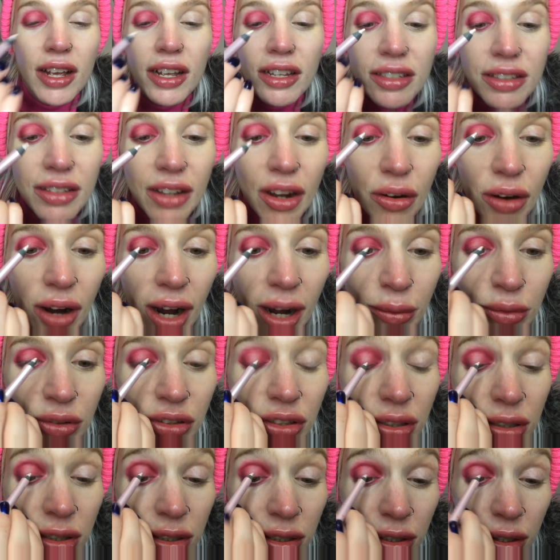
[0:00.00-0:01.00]
So I'm
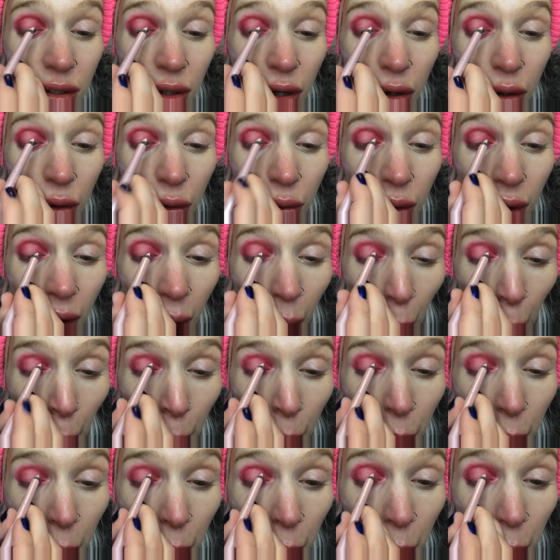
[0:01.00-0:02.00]
just going to
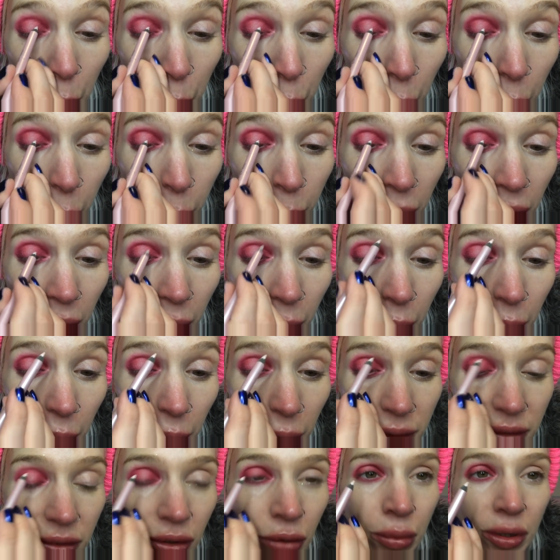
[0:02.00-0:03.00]
draw my
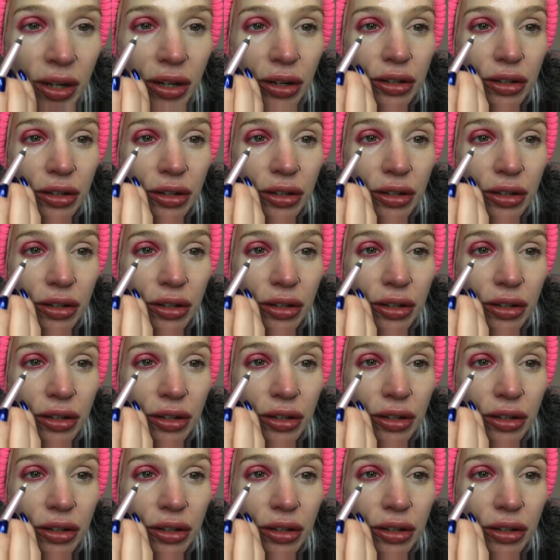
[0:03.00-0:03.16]
heart. Oh my